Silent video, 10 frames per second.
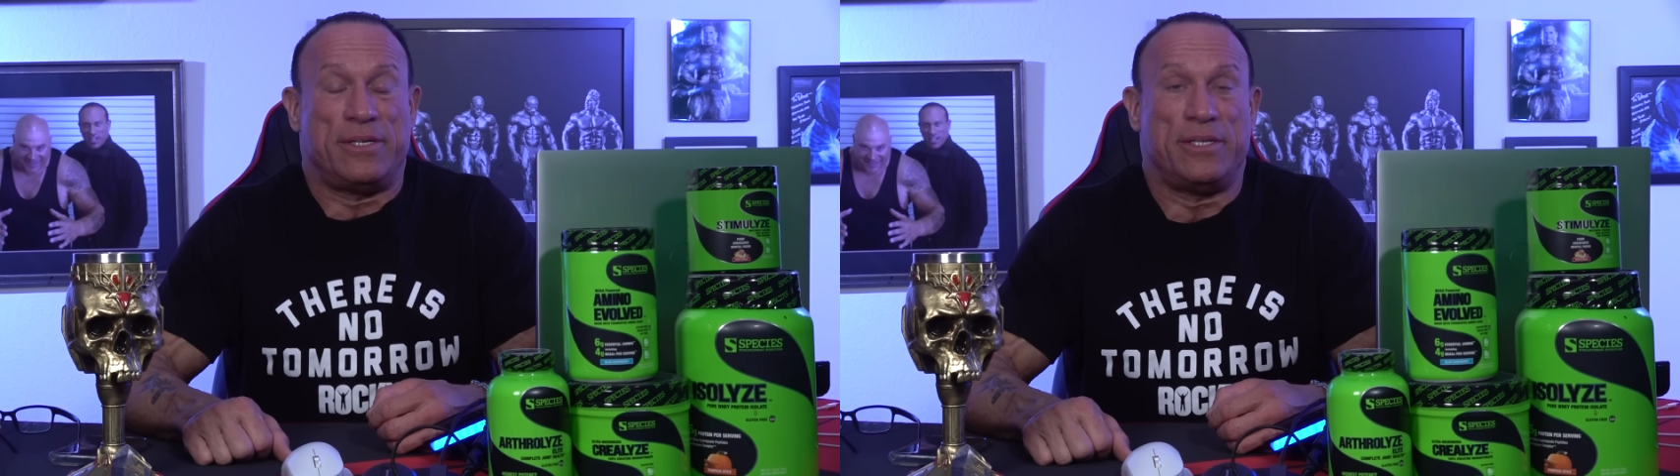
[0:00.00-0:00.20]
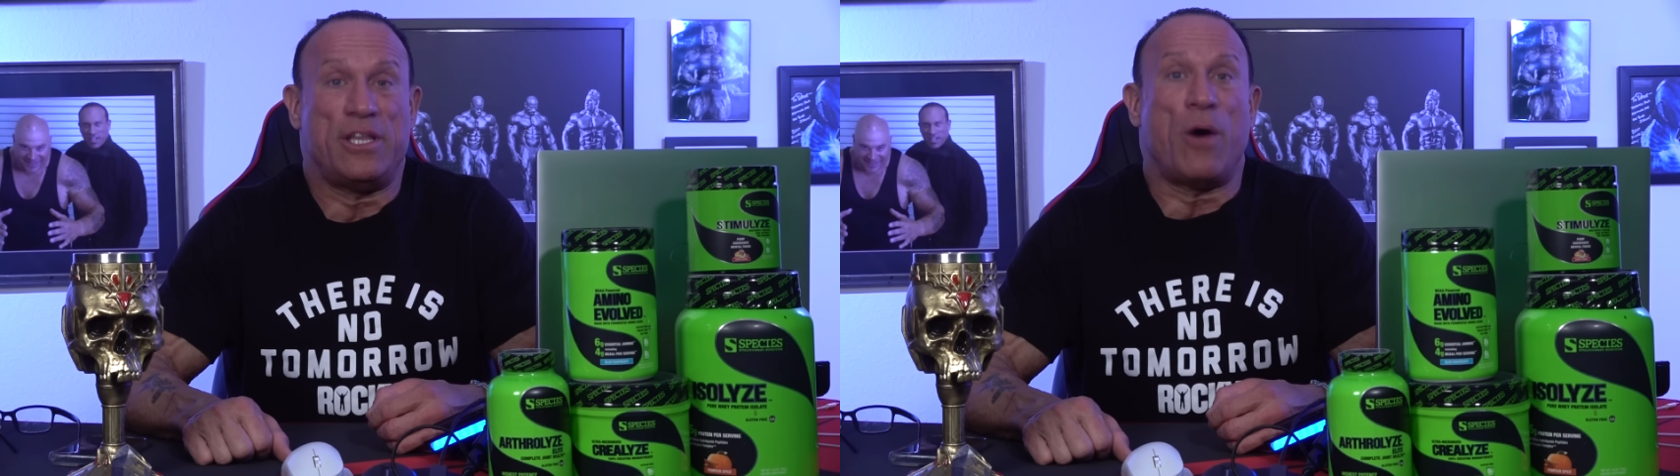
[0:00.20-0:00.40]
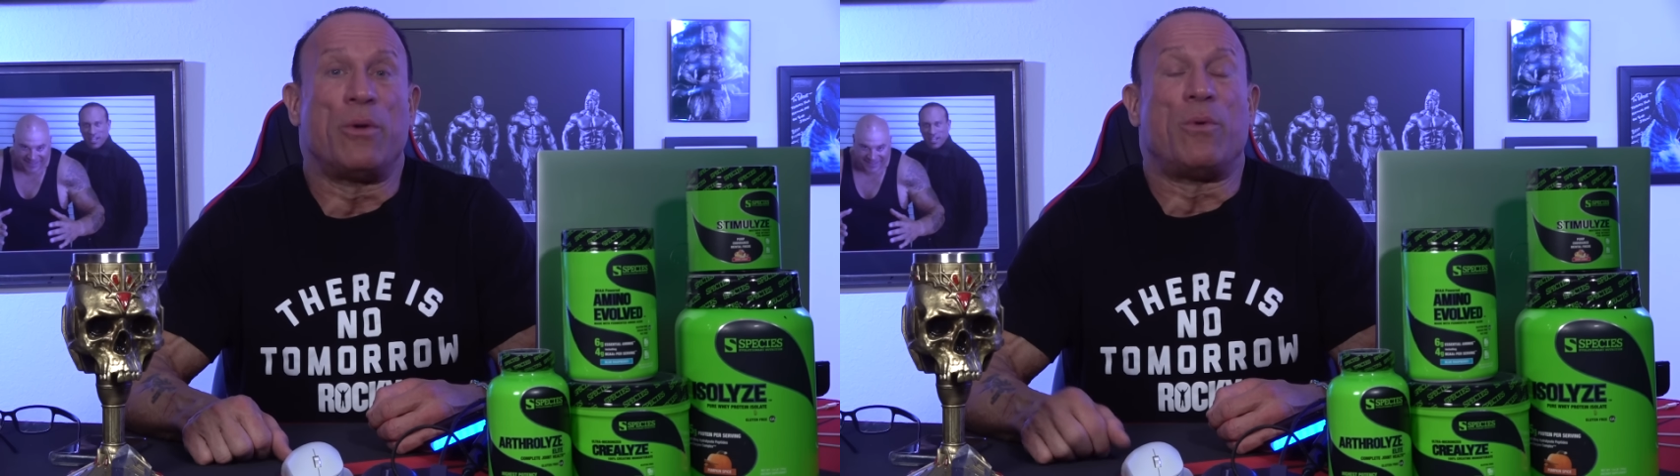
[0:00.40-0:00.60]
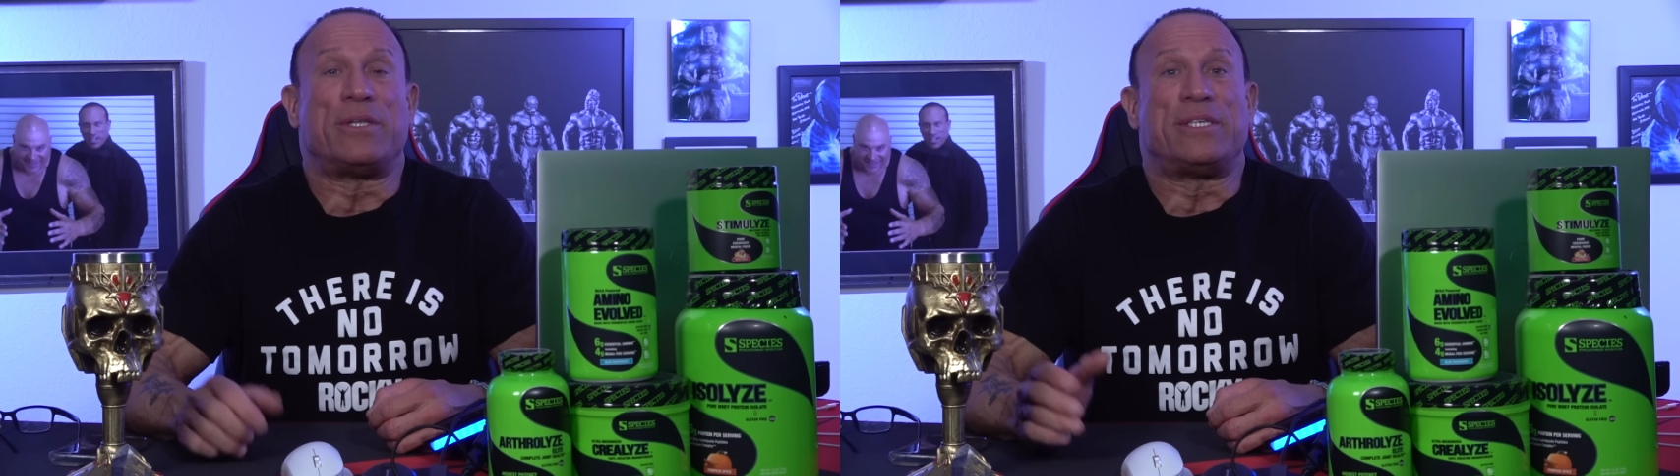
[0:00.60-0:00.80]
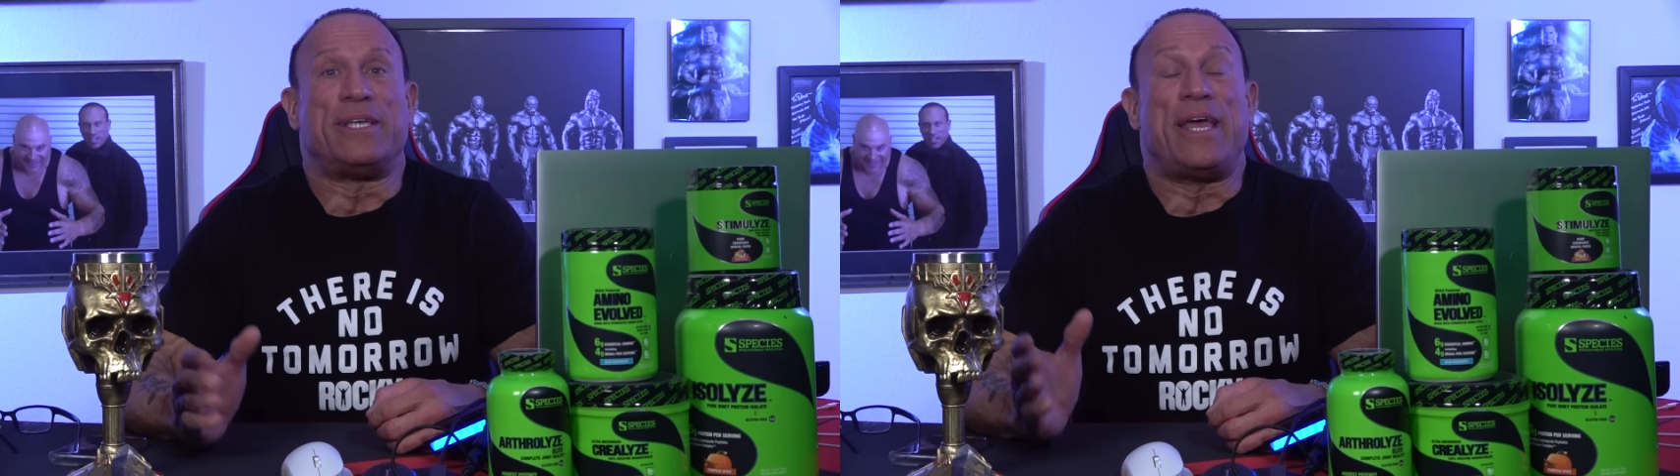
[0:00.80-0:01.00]
no one
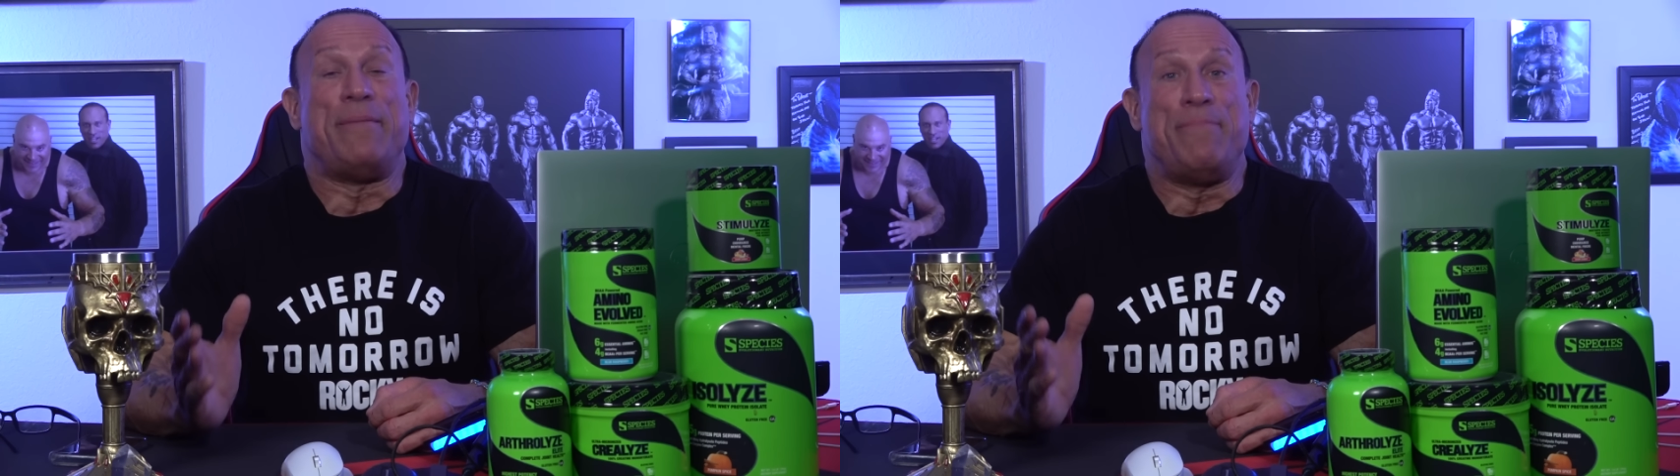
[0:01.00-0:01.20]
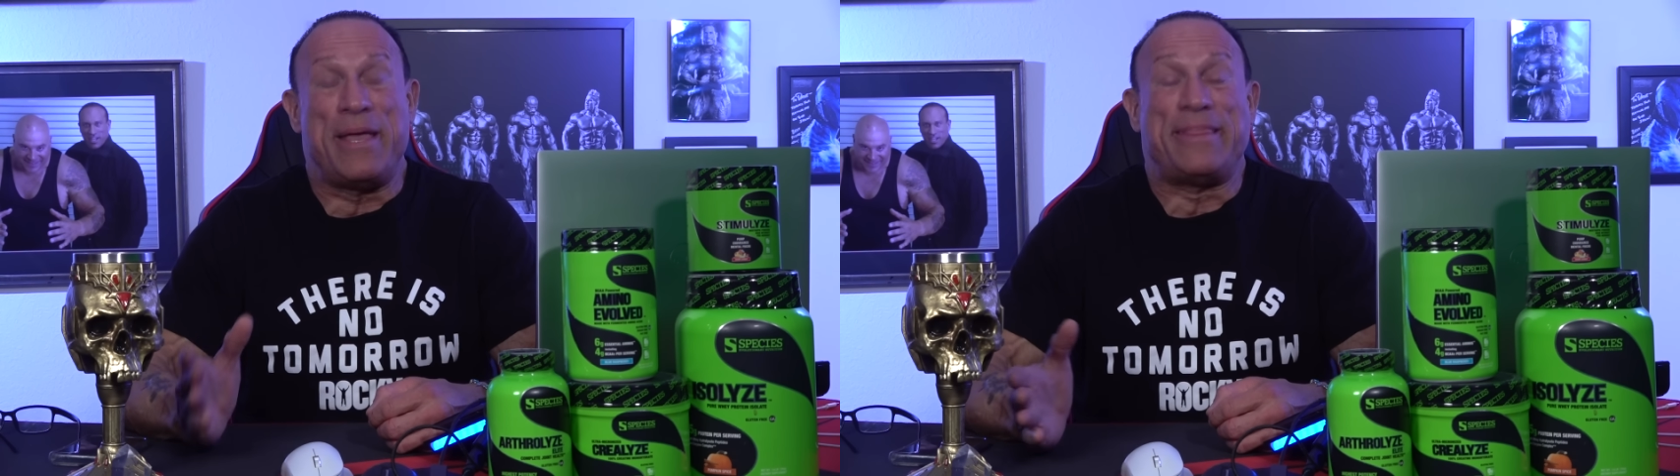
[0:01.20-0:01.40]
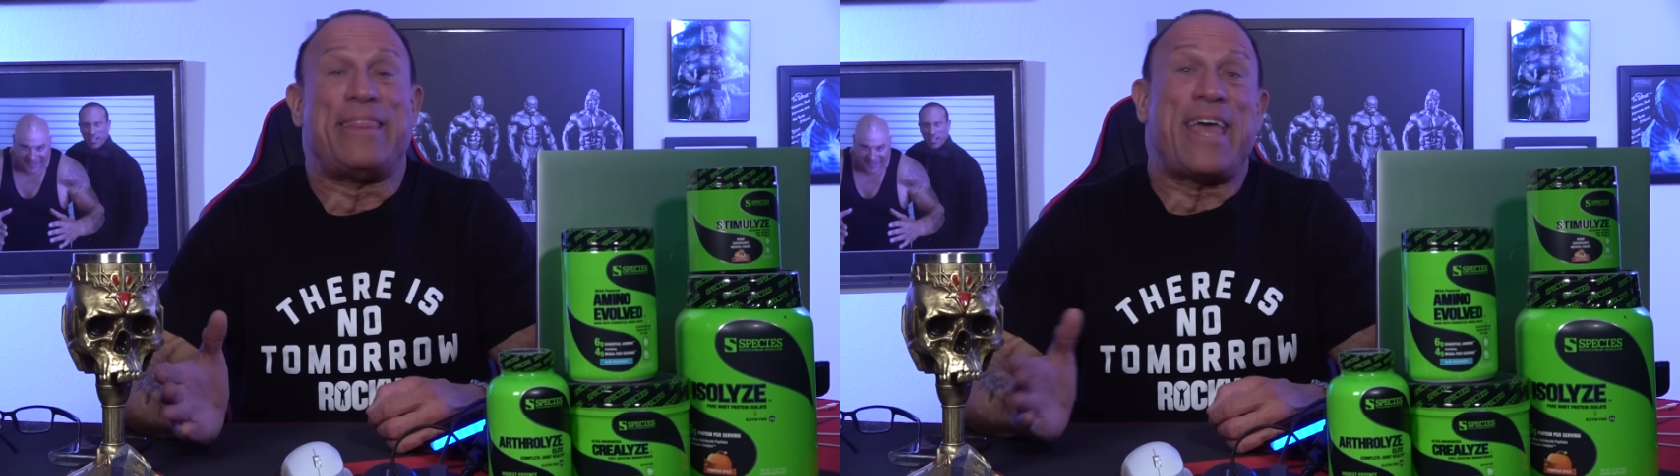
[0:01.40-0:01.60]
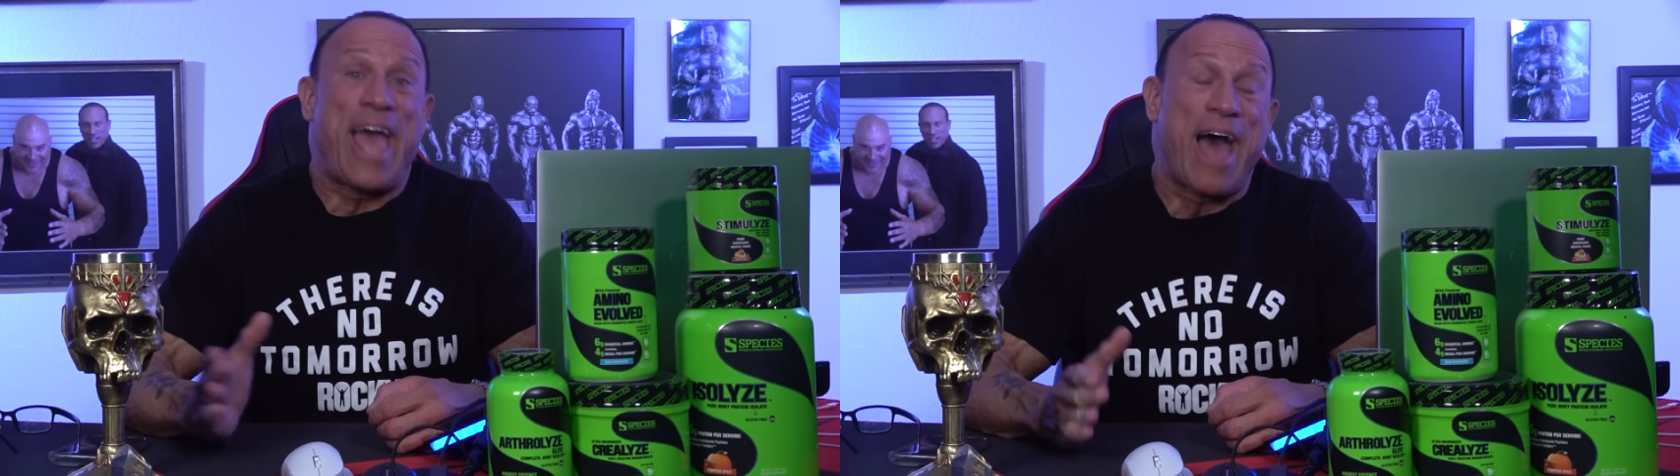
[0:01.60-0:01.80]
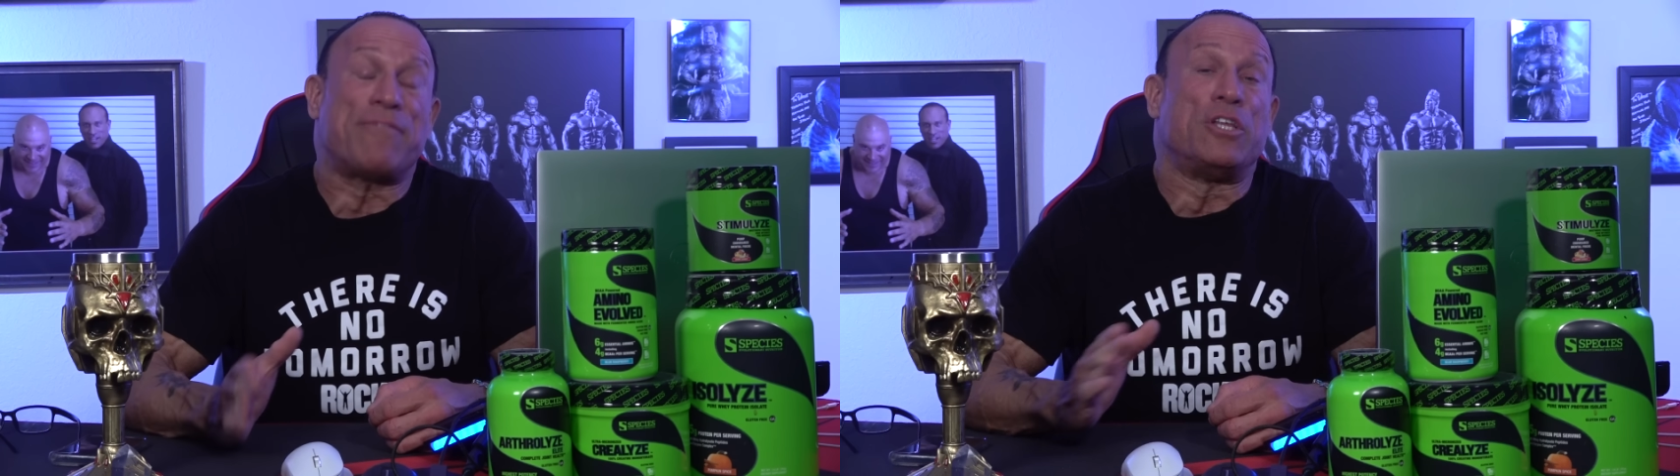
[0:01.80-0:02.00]
wants to admit that they
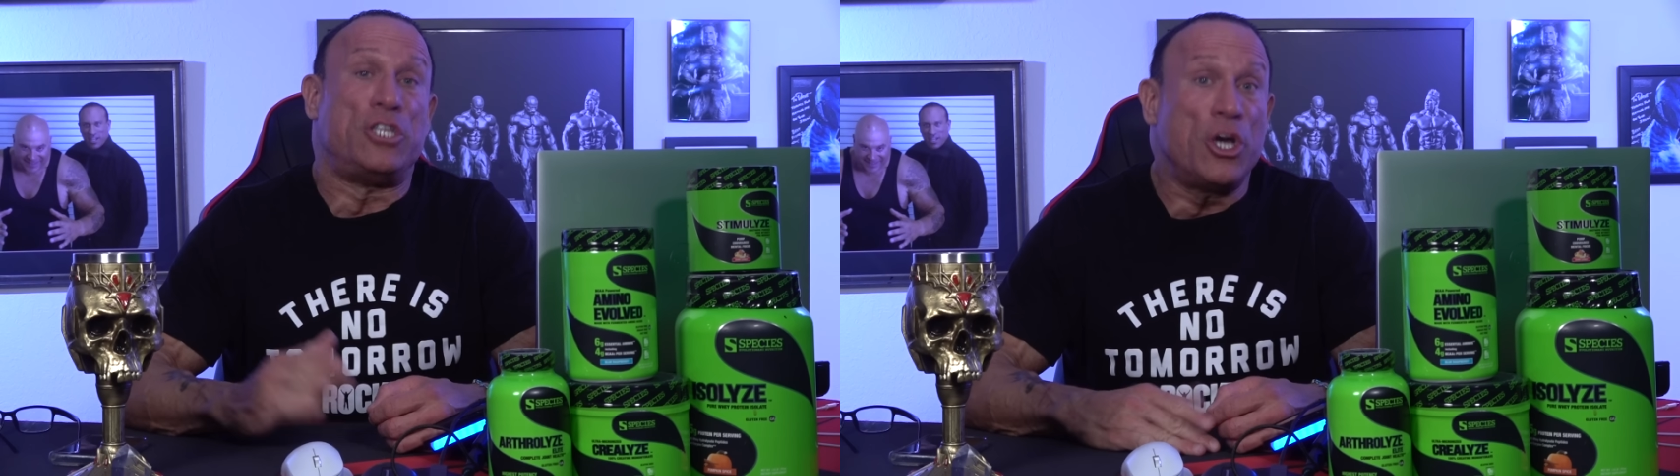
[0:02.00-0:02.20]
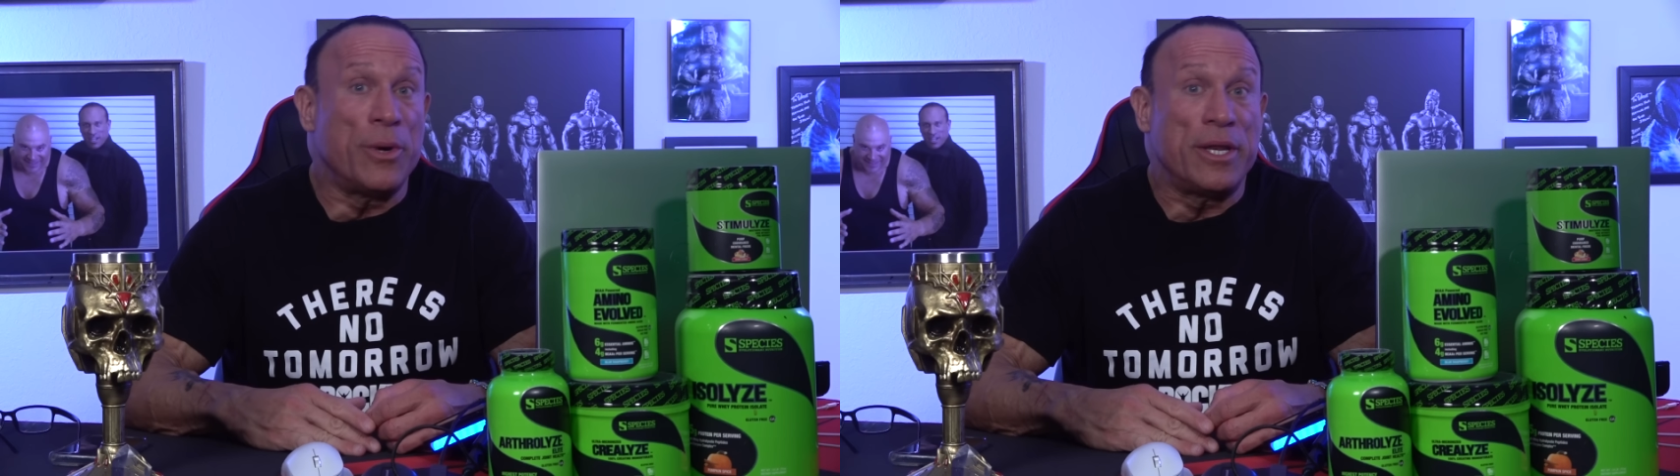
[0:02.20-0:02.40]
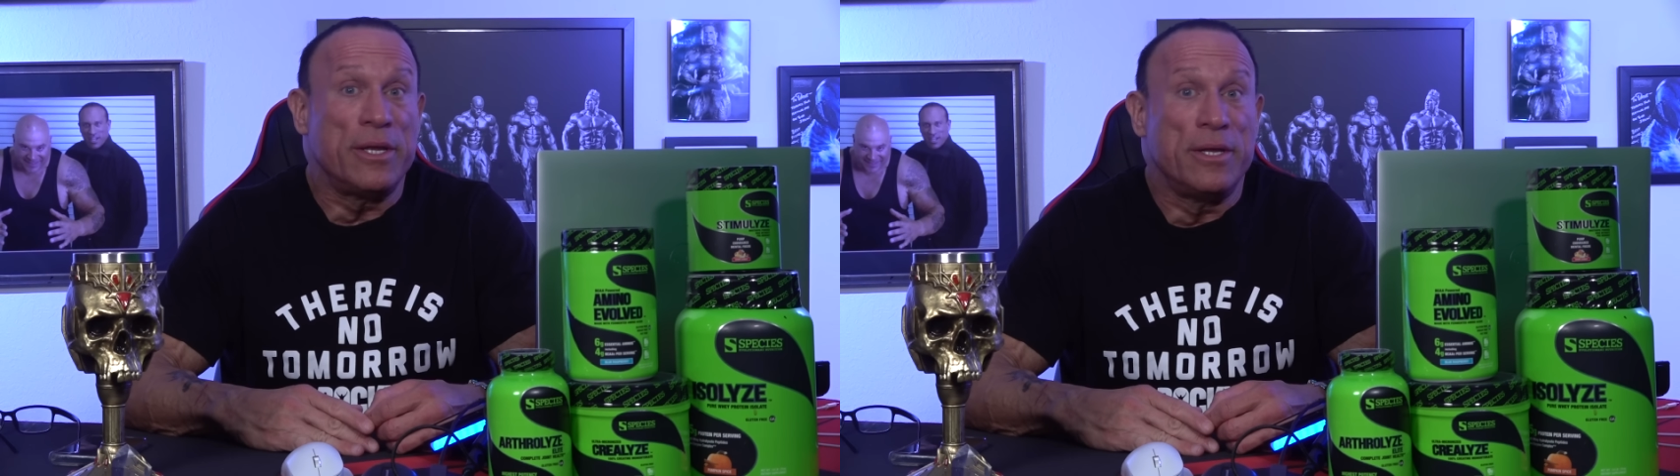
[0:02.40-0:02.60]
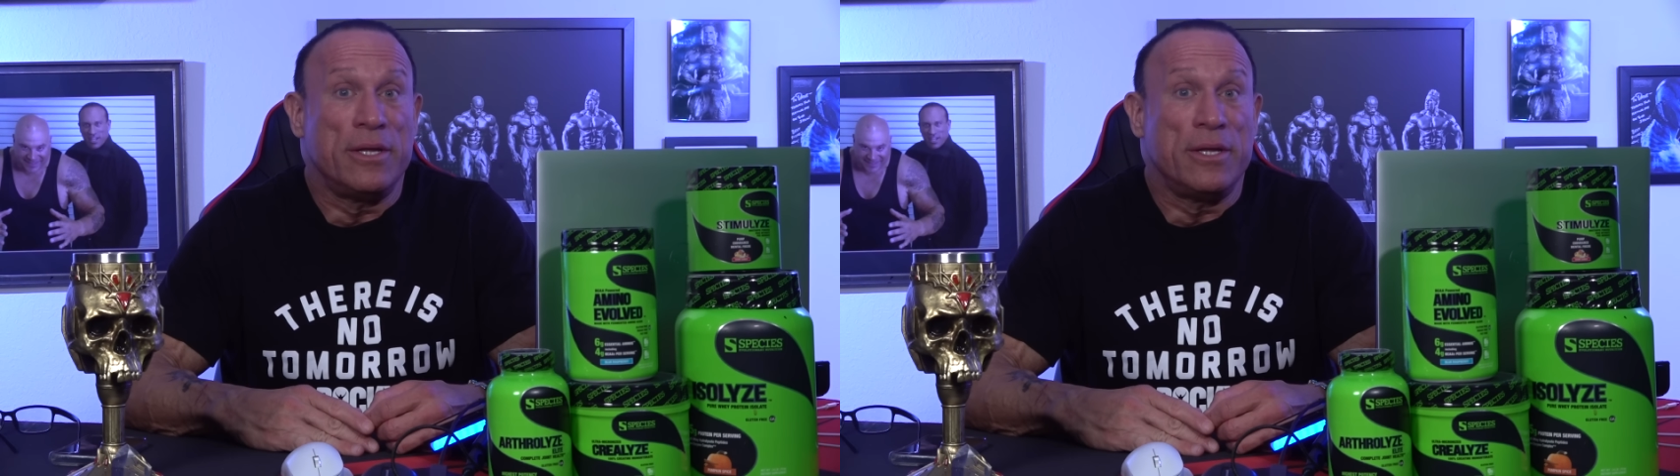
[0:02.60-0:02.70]
have to do it.